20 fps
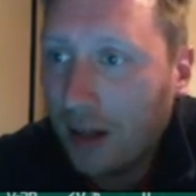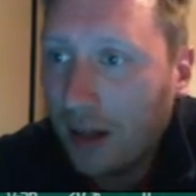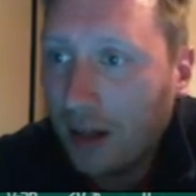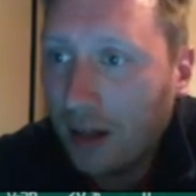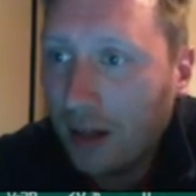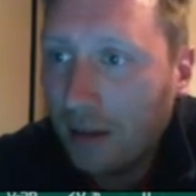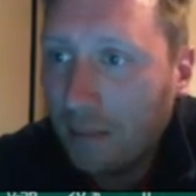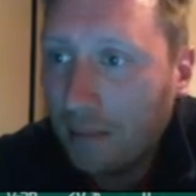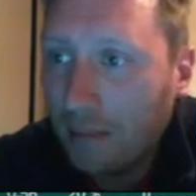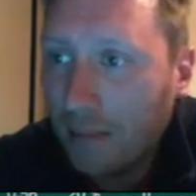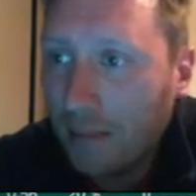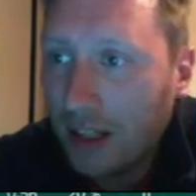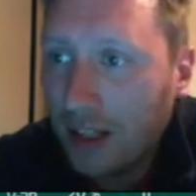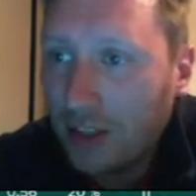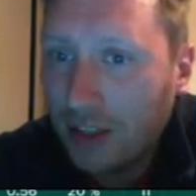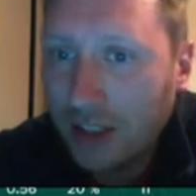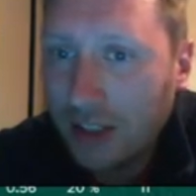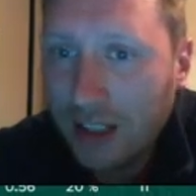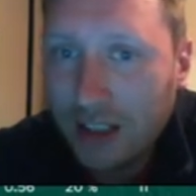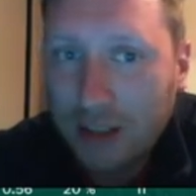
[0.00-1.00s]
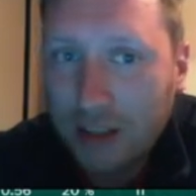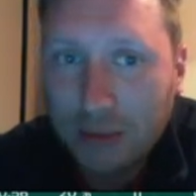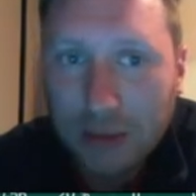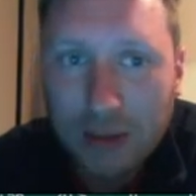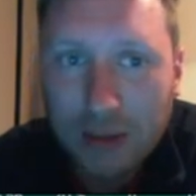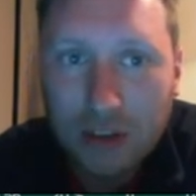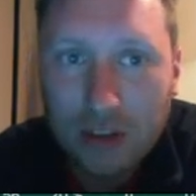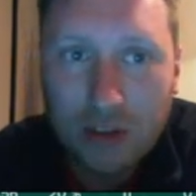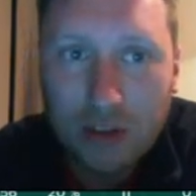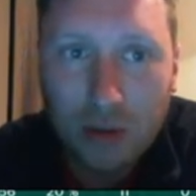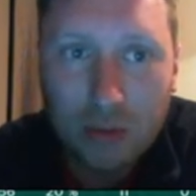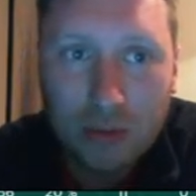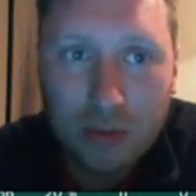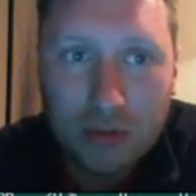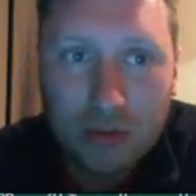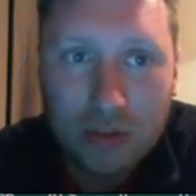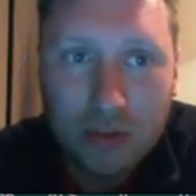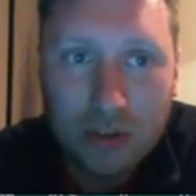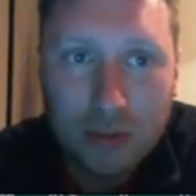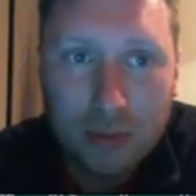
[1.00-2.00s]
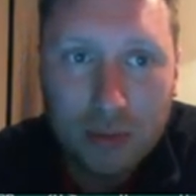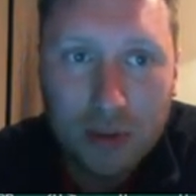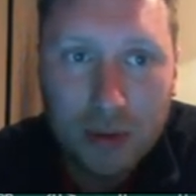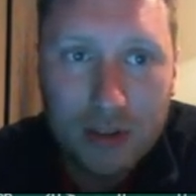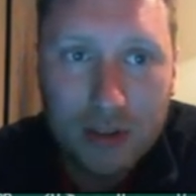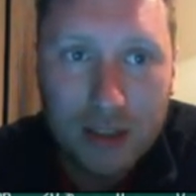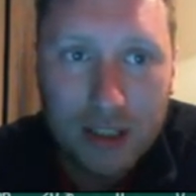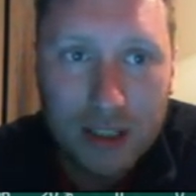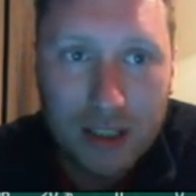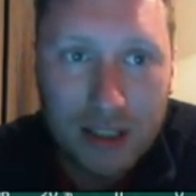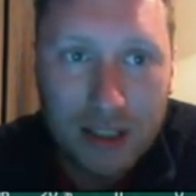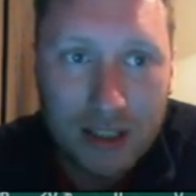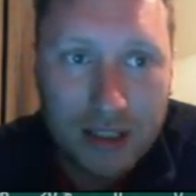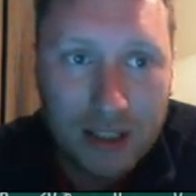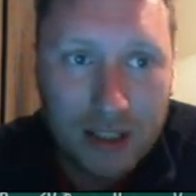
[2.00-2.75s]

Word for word: I imagine, then he's been sold to Burnley.